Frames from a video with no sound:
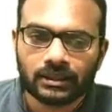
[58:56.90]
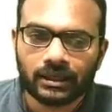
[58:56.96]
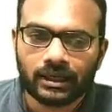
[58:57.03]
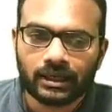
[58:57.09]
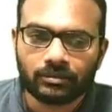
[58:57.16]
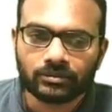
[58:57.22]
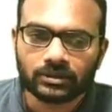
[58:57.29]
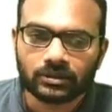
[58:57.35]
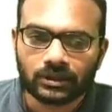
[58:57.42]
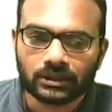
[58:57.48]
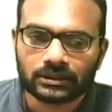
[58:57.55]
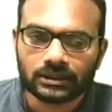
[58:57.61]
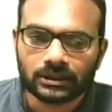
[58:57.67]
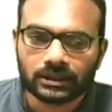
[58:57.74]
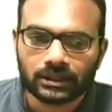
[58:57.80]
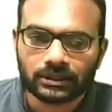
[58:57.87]
m square
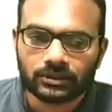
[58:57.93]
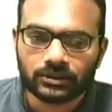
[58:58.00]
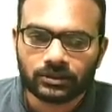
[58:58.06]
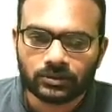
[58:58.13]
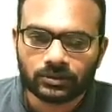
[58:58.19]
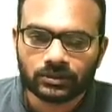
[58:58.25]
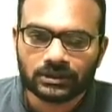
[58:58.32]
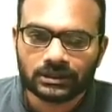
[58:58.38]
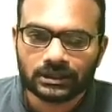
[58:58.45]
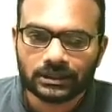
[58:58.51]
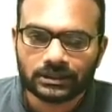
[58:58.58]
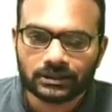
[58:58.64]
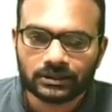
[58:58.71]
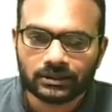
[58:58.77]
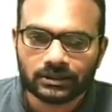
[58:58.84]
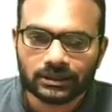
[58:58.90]
c raised to
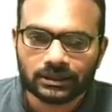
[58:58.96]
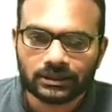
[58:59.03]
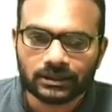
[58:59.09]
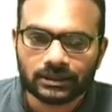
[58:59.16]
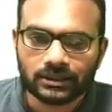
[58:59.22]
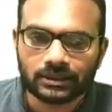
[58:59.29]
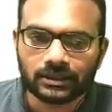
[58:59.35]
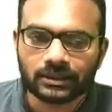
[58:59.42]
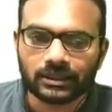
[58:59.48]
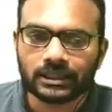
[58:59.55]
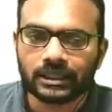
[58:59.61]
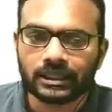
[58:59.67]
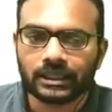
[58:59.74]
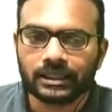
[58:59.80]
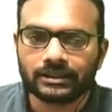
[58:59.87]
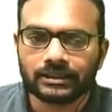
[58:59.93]
6. You just
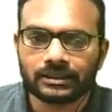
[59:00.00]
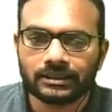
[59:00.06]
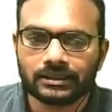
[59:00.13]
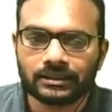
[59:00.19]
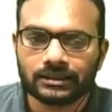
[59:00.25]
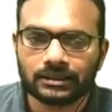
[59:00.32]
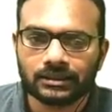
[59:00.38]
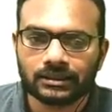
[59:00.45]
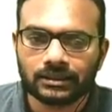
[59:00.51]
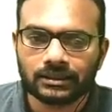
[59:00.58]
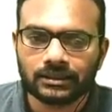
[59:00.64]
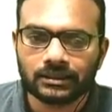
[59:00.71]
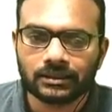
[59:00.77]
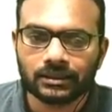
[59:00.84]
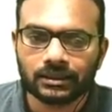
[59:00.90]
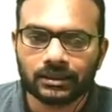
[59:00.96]
rearrange this.
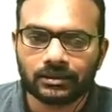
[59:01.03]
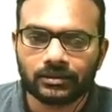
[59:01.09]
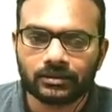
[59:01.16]
Okay,